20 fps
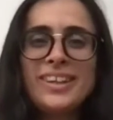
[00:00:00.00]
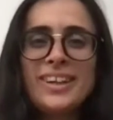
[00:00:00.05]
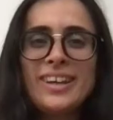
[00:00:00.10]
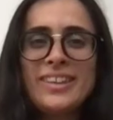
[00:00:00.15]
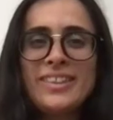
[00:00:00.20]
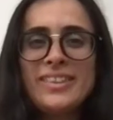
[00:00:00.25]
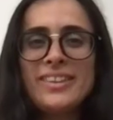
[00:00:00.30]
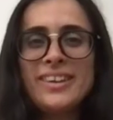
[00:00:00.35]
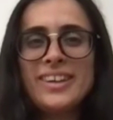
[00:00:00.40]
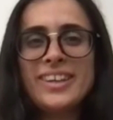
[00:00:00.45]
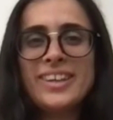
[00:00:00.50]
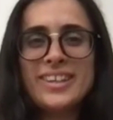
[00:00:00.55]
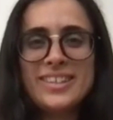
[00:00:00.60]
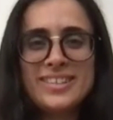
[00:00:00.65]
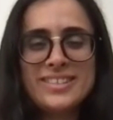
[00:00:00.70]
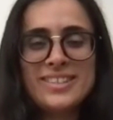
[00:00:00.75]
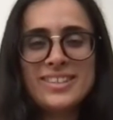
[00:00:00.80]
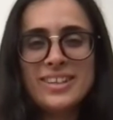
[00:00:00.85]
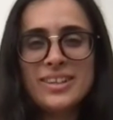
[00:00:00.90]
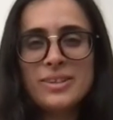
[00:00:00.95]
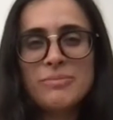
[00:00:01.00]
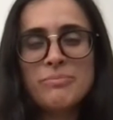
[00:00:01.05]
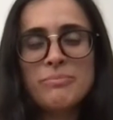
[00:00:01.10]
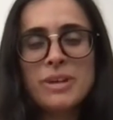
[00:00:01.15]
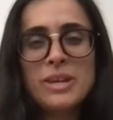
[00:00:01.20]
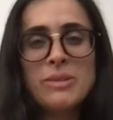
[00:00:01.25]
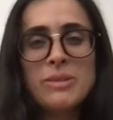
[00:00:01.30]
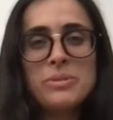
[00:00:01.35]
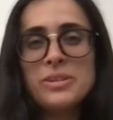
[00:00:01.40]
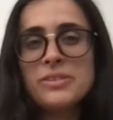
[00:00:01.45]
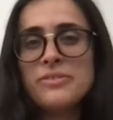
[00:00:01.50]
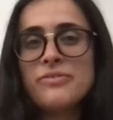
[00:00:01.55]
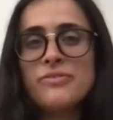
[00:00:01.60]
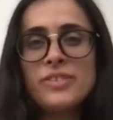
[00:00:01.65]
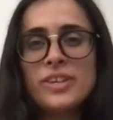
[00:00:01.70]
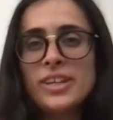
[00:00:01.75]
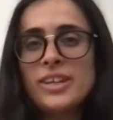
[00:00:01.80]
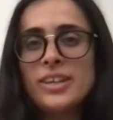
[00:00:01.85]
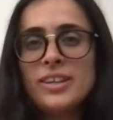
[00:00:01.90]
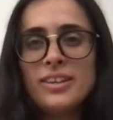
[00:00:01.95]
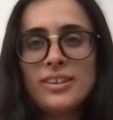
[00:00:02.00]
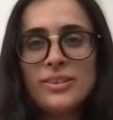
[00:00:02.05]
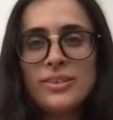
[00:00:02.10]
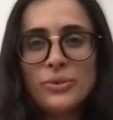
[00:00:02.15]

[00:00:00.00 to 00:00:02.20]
and I guess maybe a fit